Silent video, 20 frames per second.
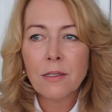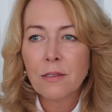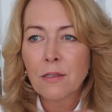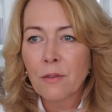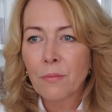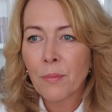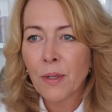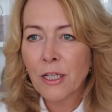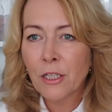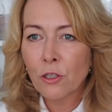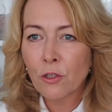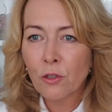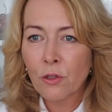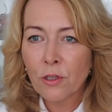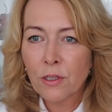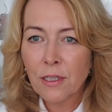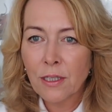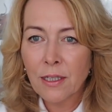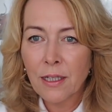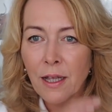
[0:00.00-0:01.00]
to make
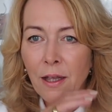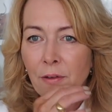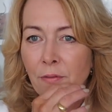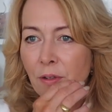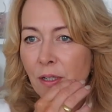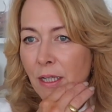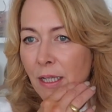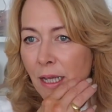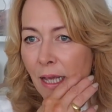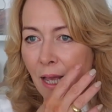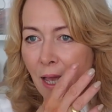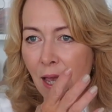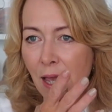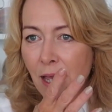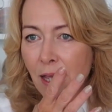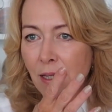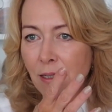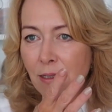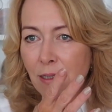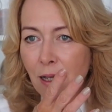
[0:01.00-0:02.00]
sure I didn't have any
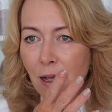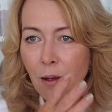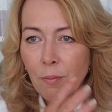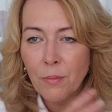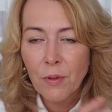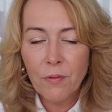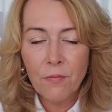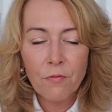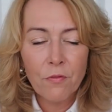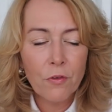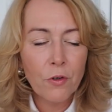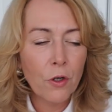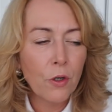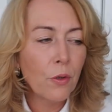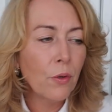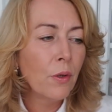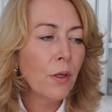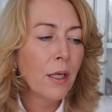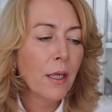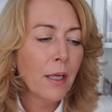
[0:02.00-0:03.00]
hairs coming
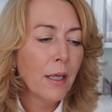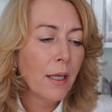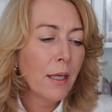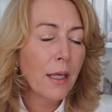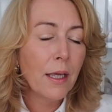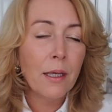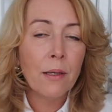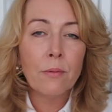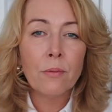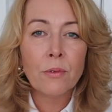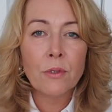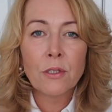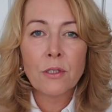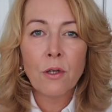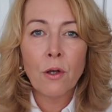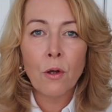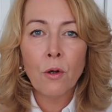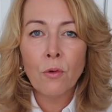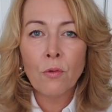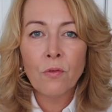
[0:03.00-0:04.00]
through. It was
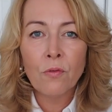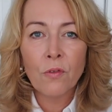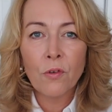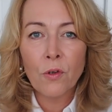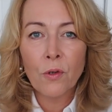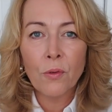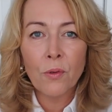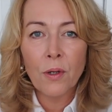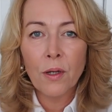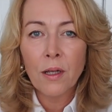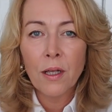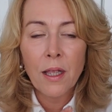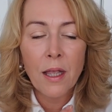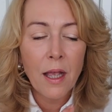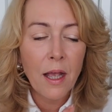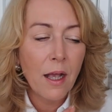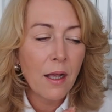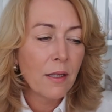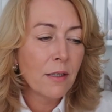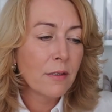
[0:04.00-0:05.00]
awful,
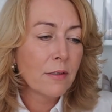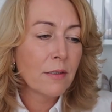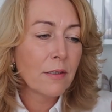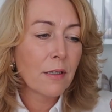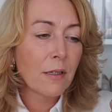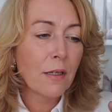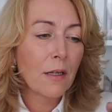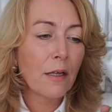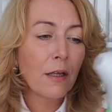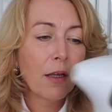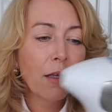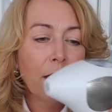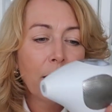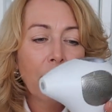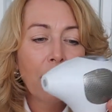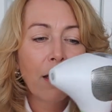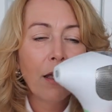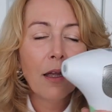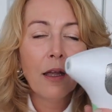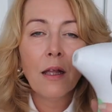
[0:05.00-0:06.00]
and
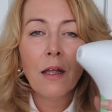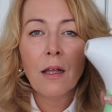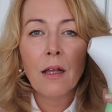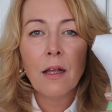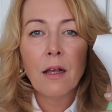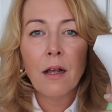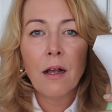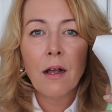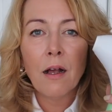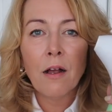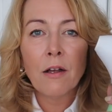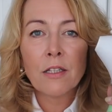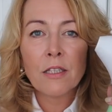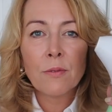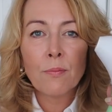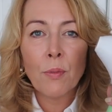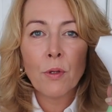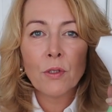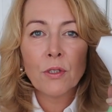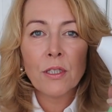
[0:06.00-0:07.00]
I
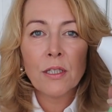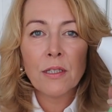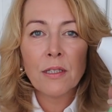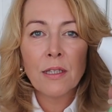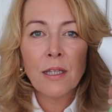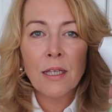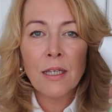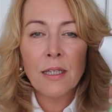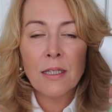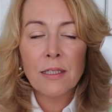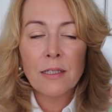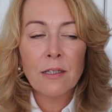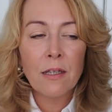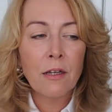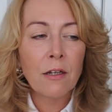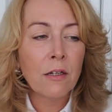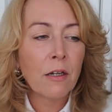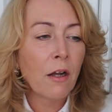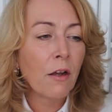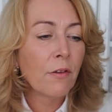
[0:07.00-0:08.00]
spotted this
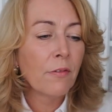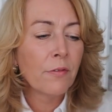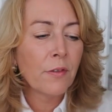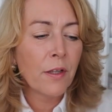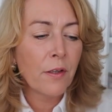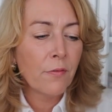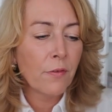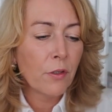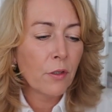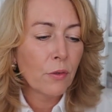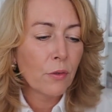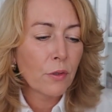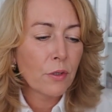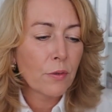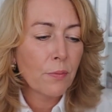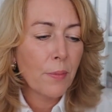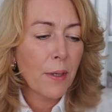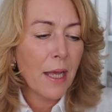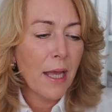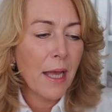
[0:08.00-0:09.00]
and I've never
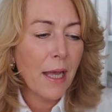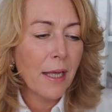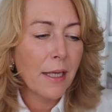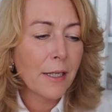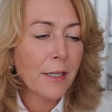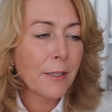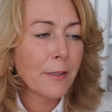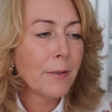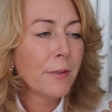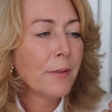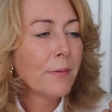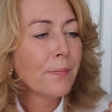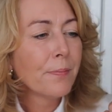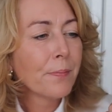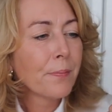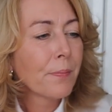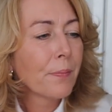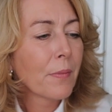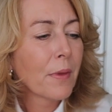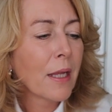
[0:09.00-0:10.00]
looked back.
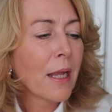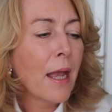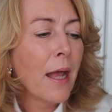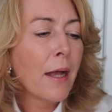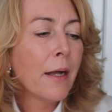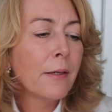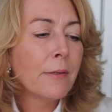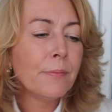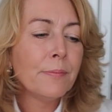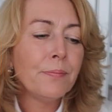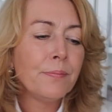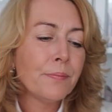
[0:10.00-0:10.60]
Now,